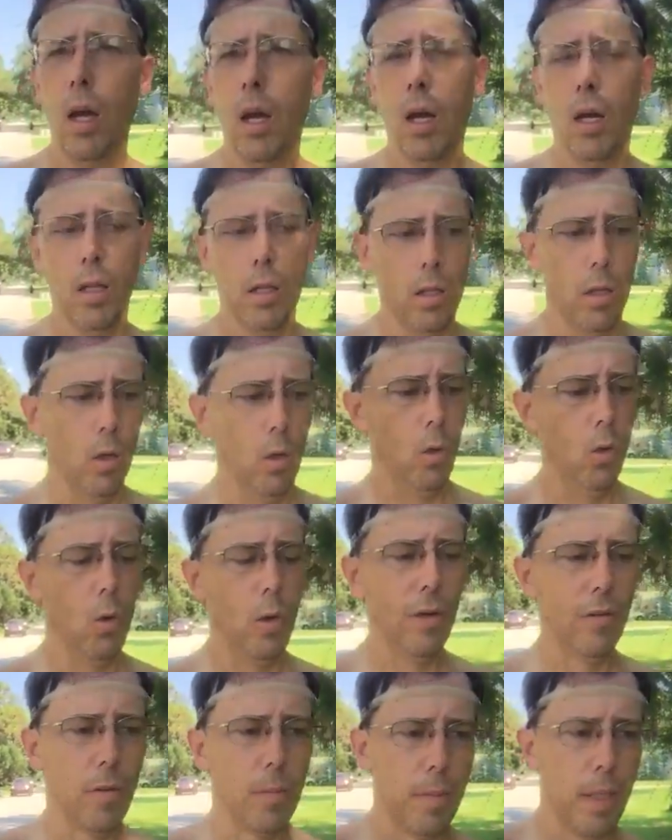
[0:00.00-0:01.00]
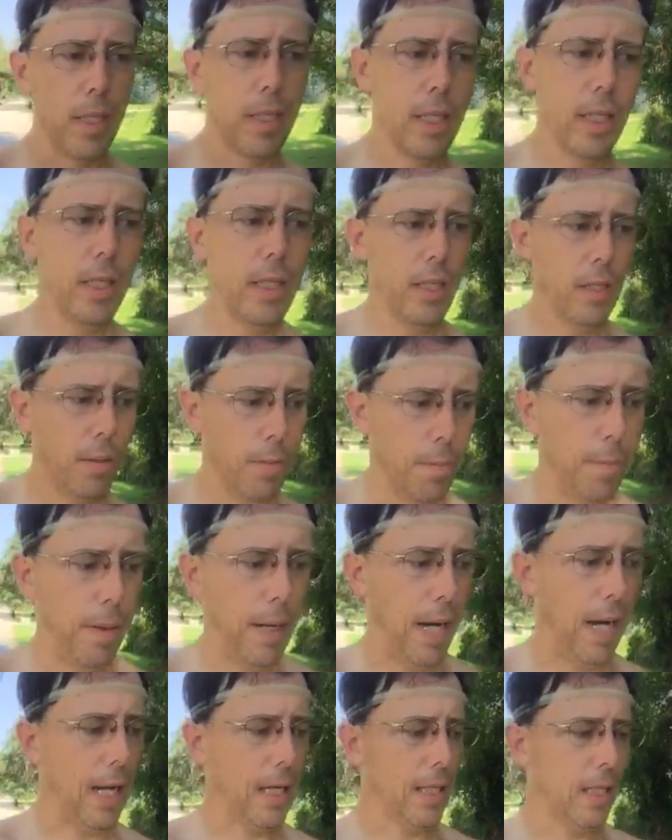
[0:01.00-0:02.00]
Hello everybody,
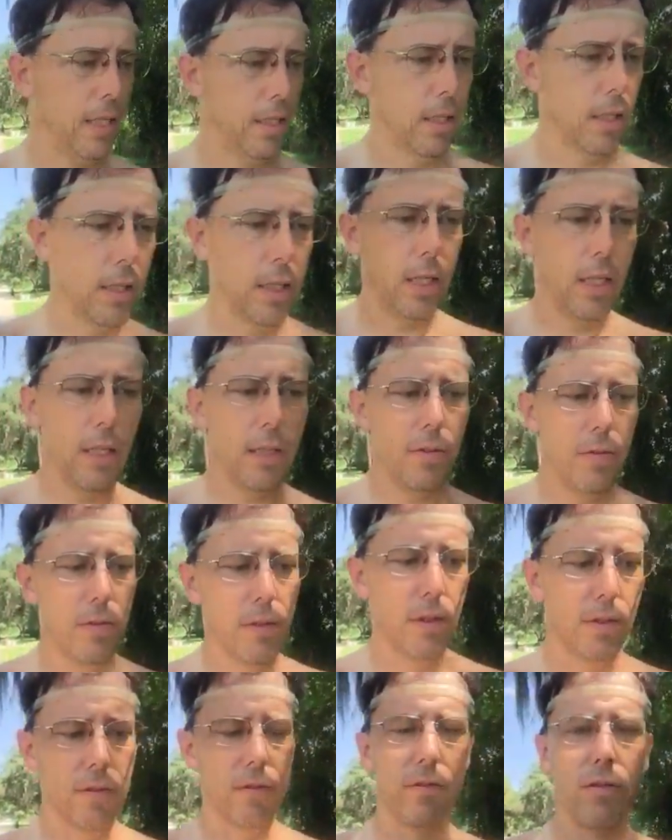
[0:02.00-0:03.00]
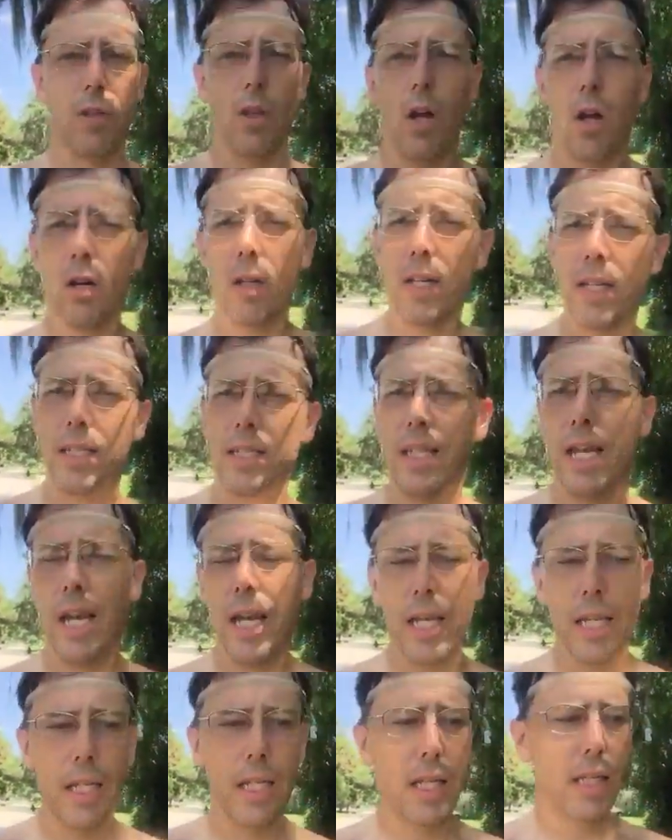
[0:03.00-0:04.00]
back here again for our vlog a
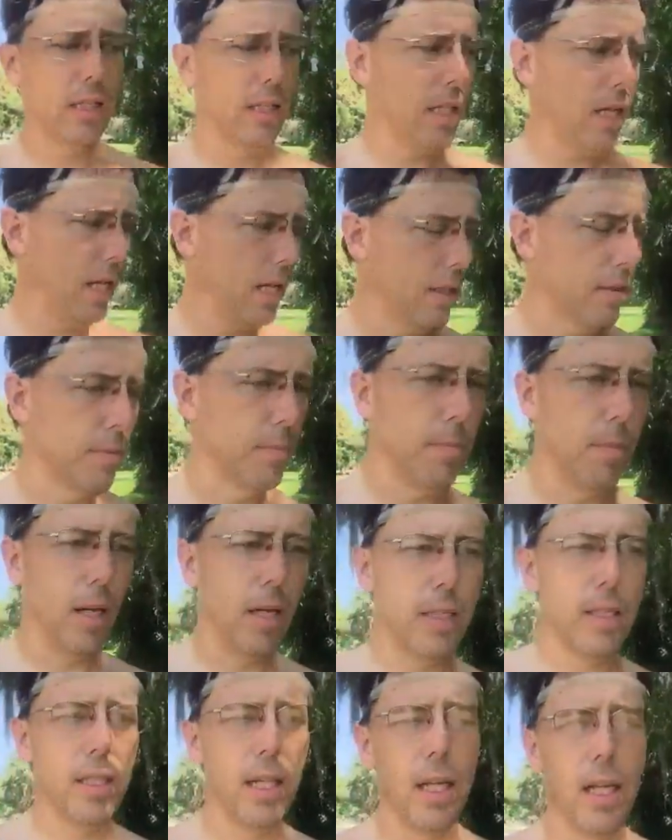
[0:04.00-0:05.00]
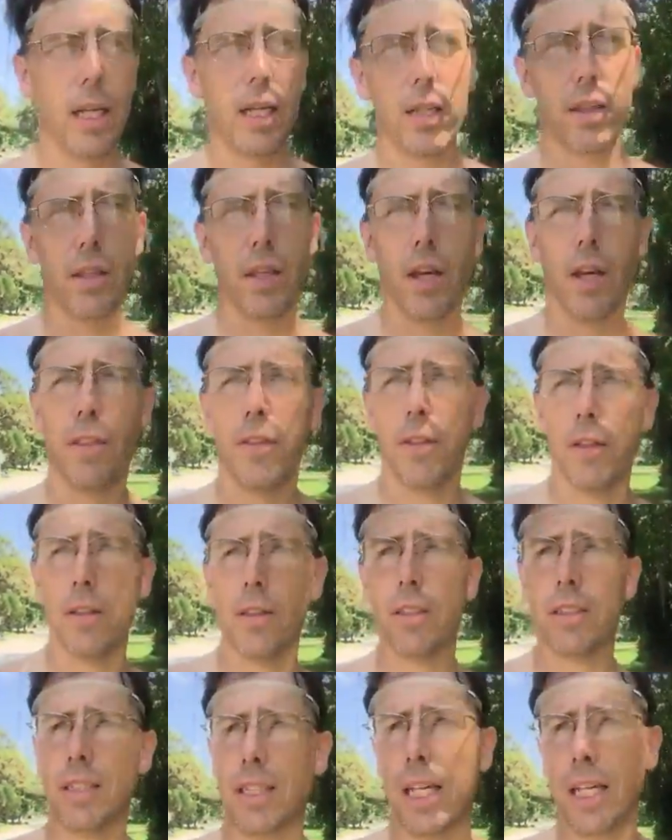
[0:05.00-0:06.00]
day, and today is Monday the
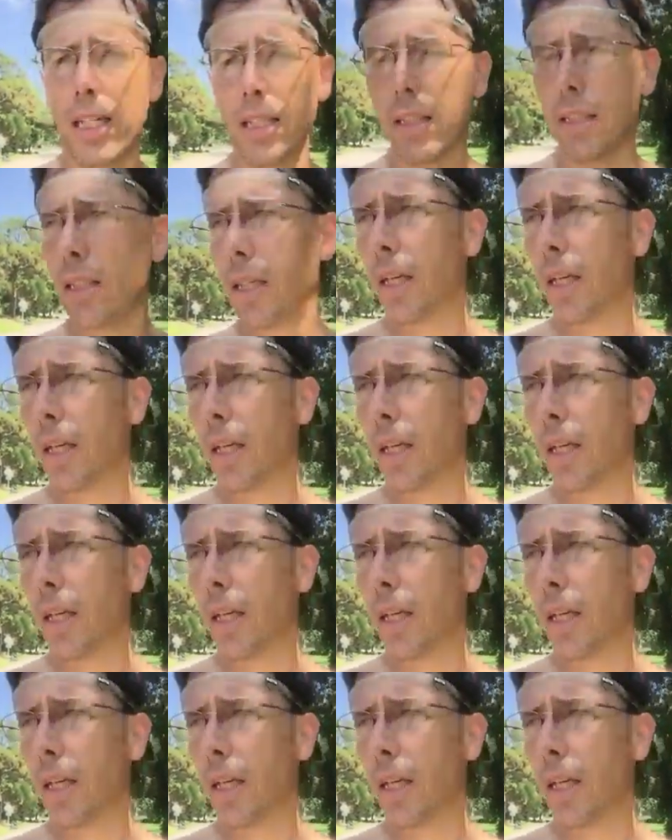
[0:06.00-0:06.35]
13th,